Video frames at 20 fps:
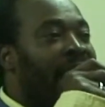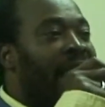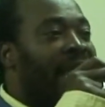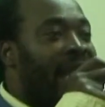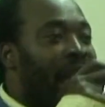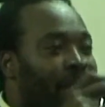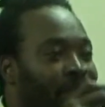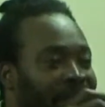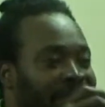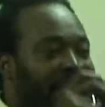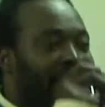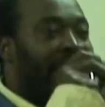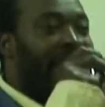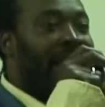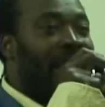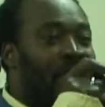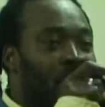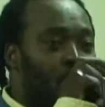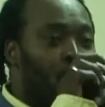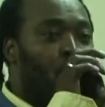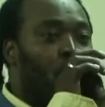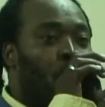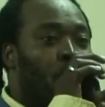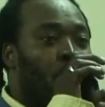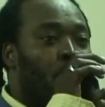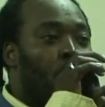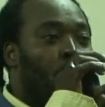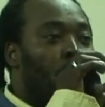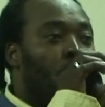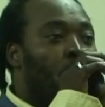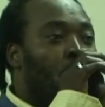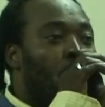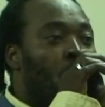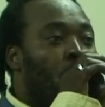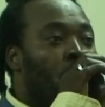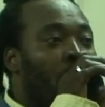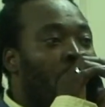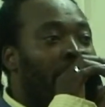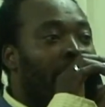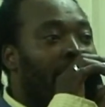And I'm telling you,
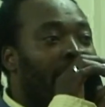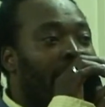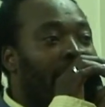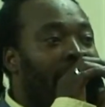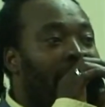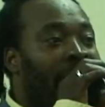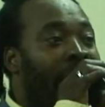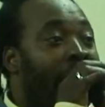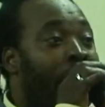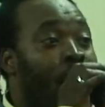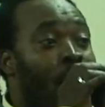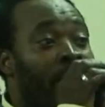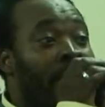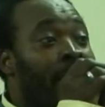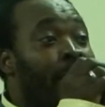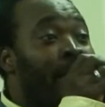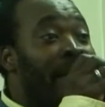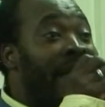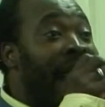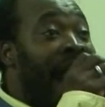I want to be